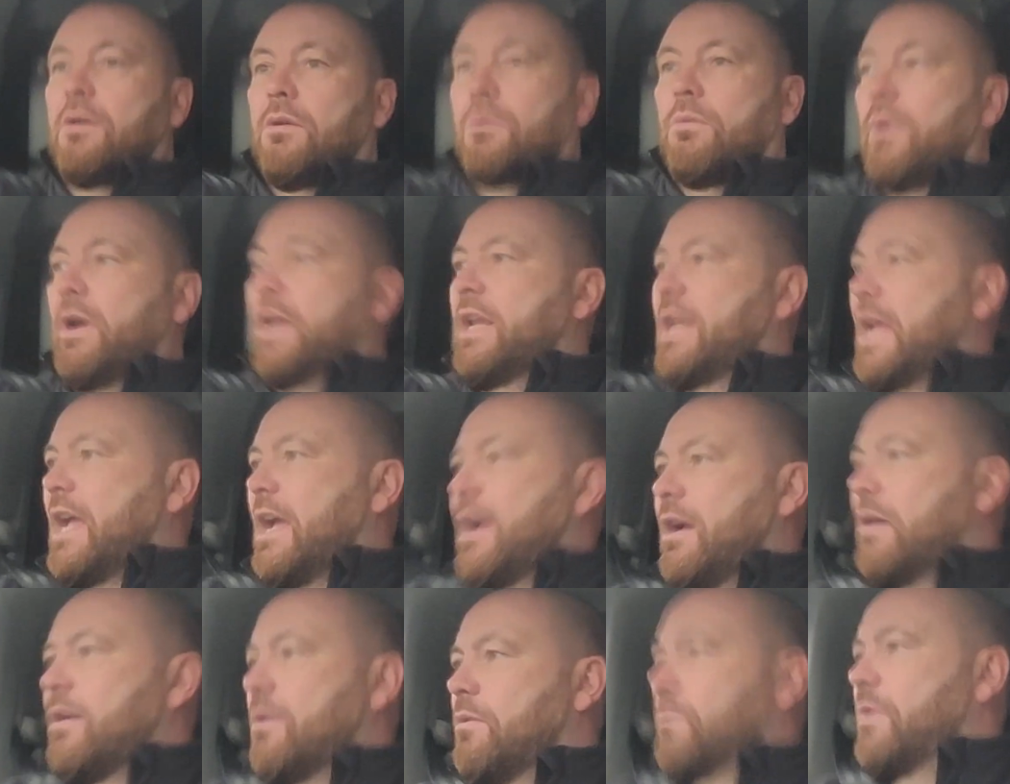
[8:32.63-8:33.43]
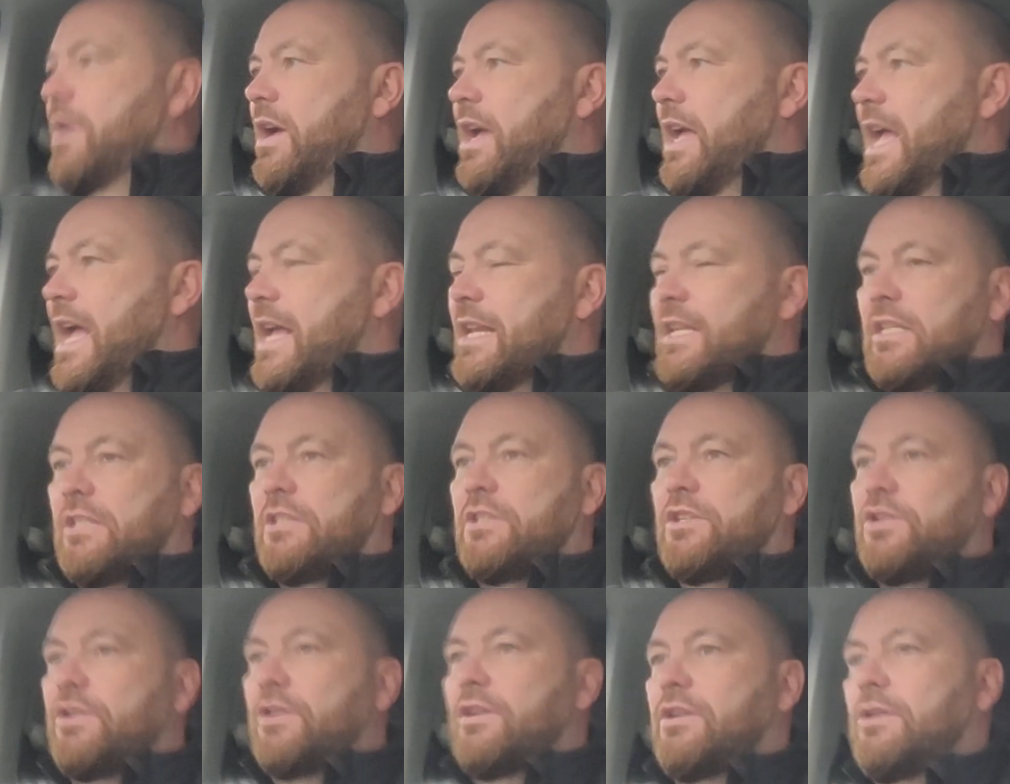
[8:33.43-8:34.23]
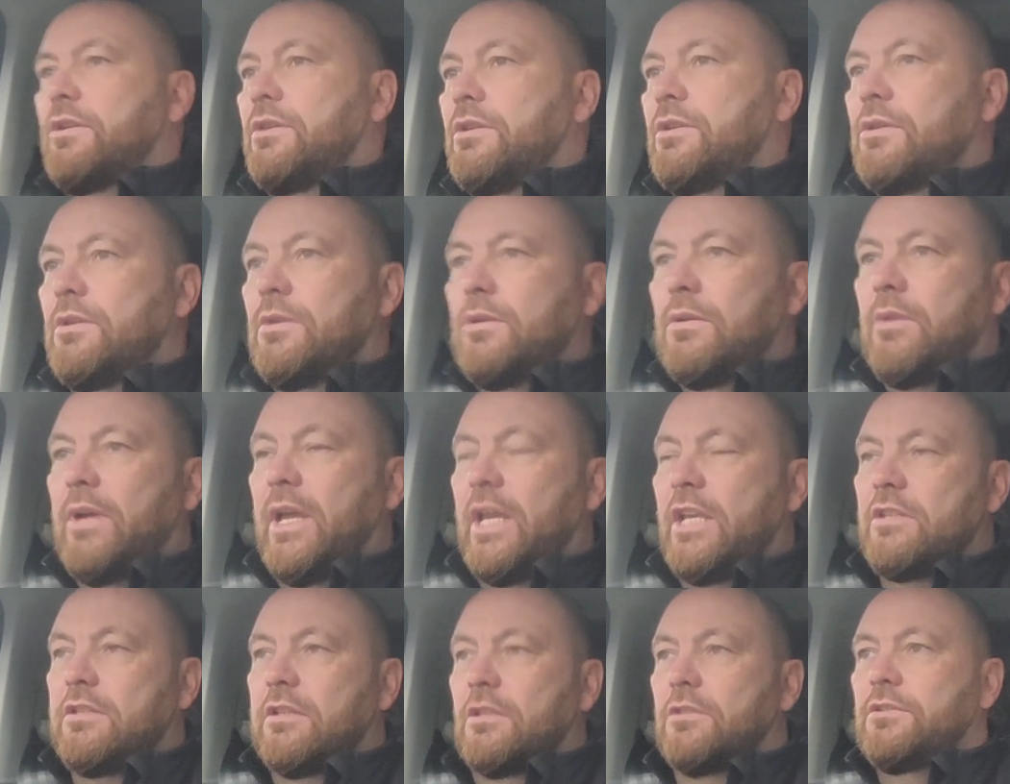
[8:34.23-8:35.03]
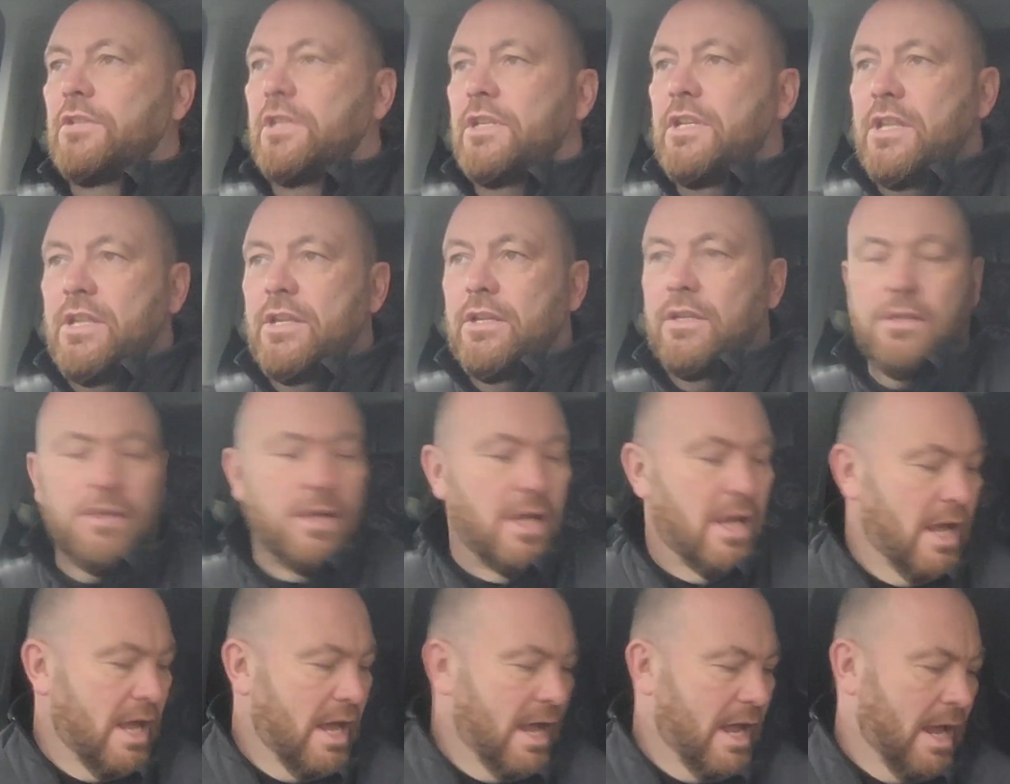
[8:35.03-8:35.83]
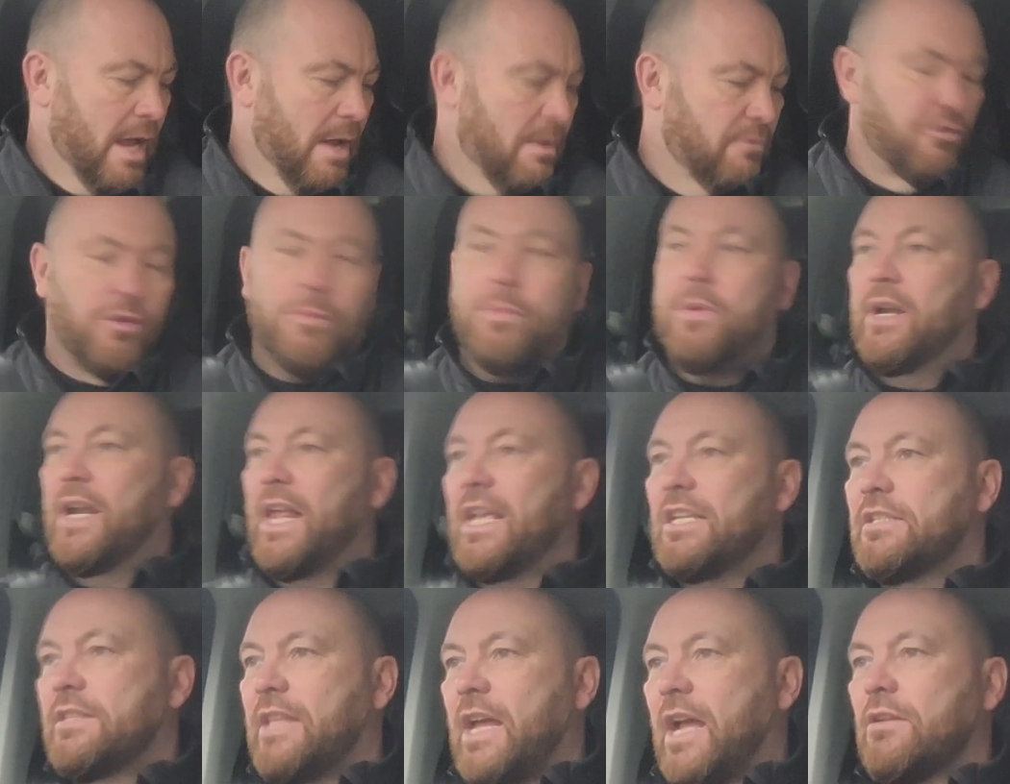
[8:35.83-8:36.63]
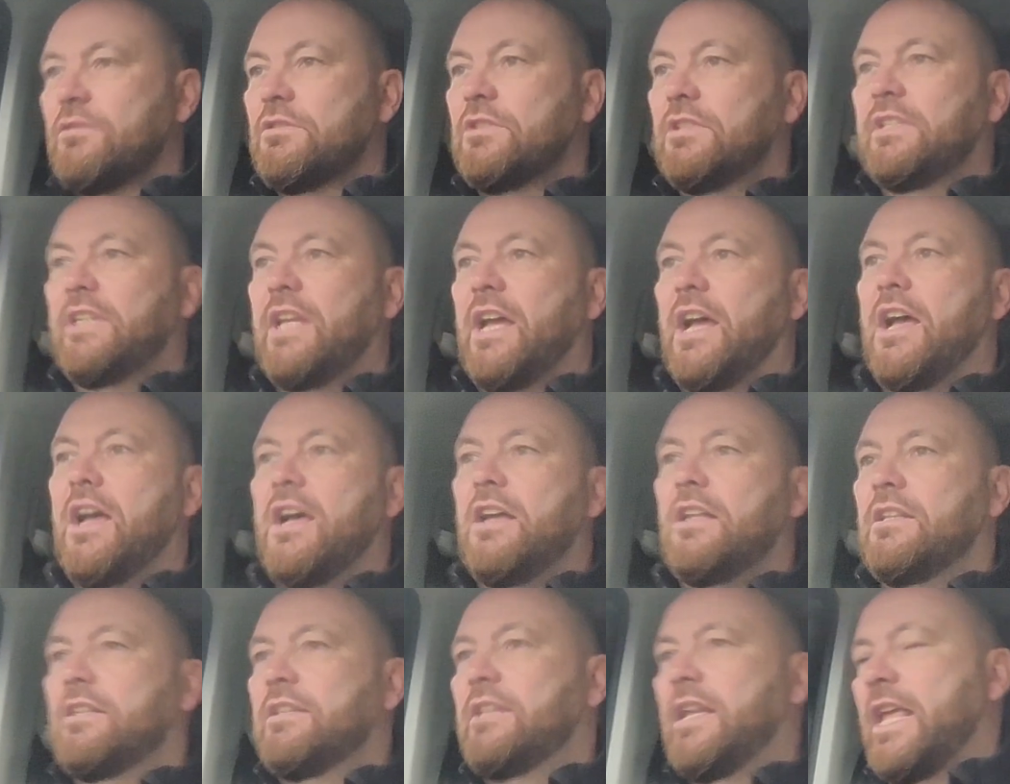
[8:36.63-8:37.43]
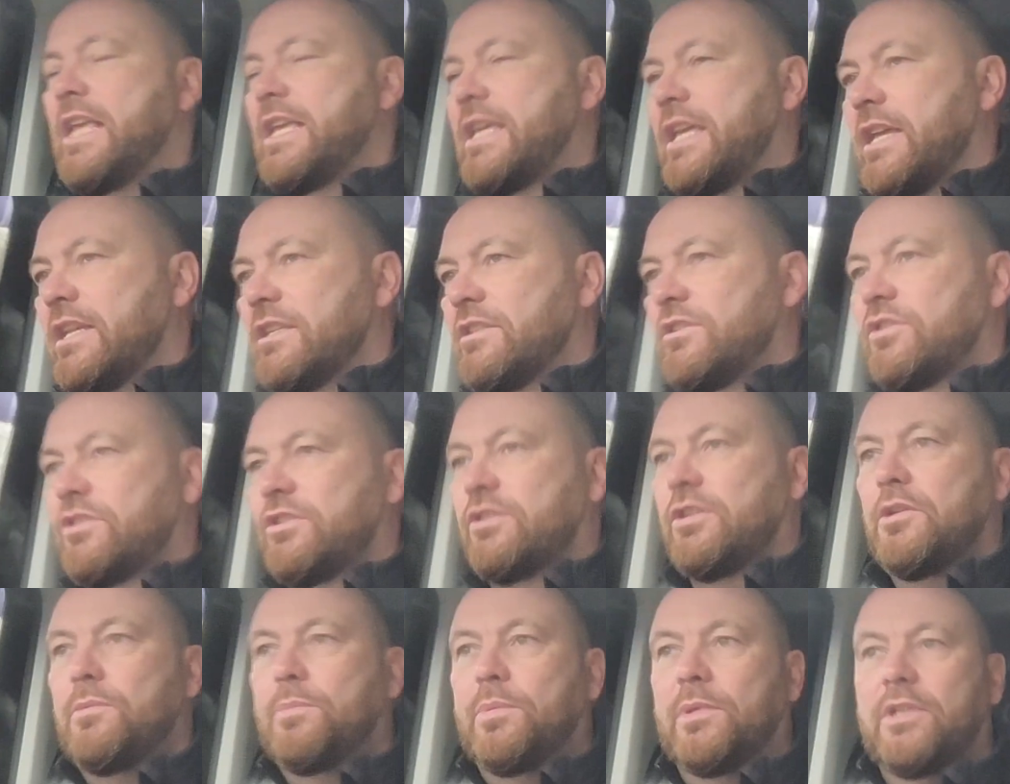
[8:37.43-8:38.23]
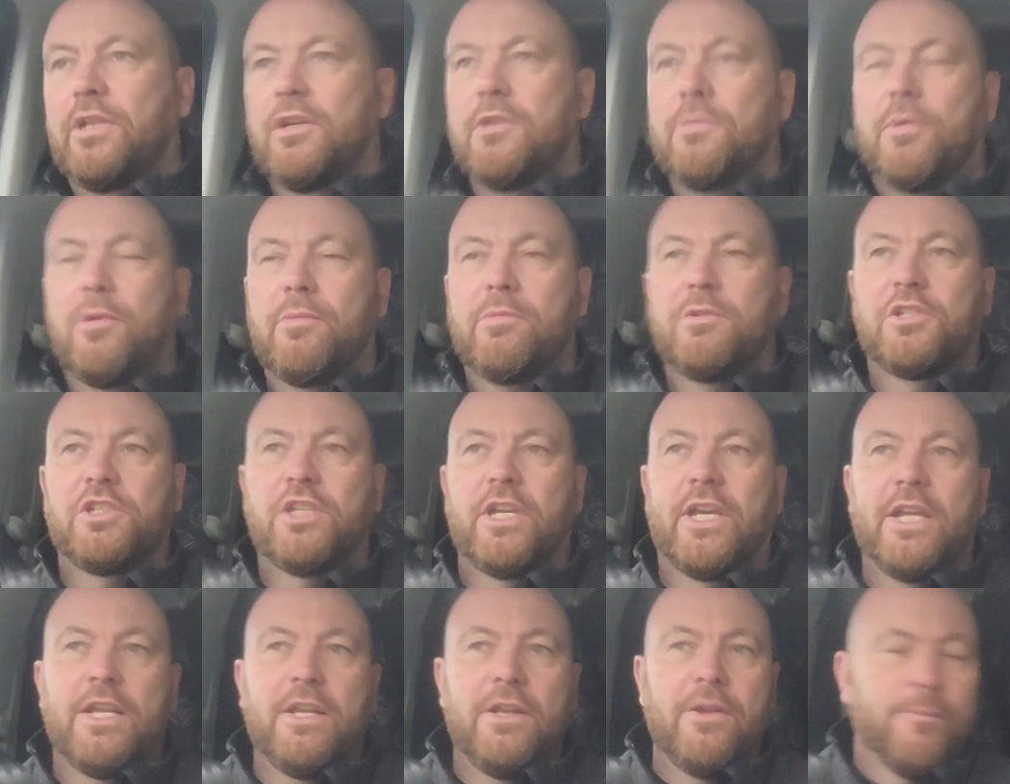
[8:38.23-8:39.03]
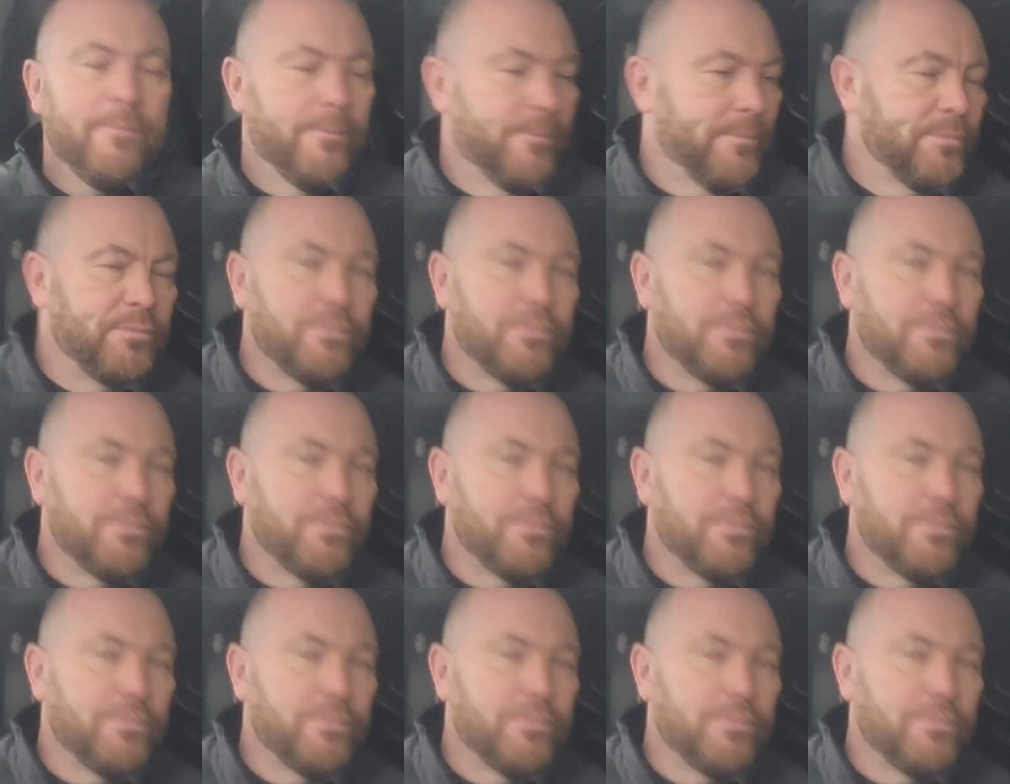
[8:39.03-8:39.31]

We're now headed to East London, dropping an S1000R, naked super duper machine.